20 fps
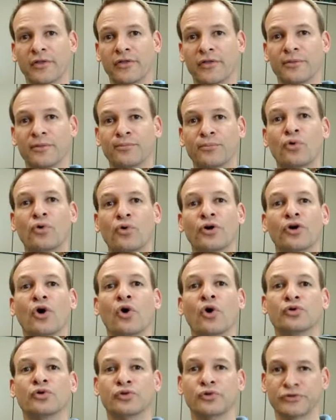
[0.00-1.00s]
than
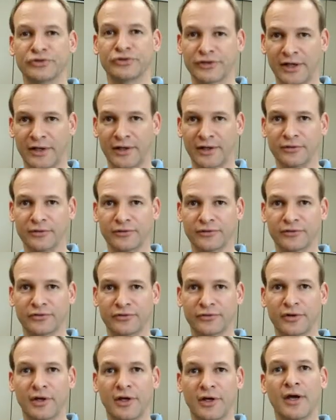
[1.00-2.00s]
0.02
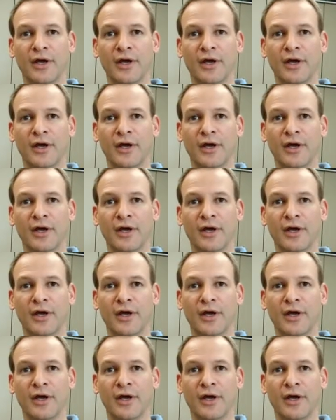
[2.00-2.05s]
seconds.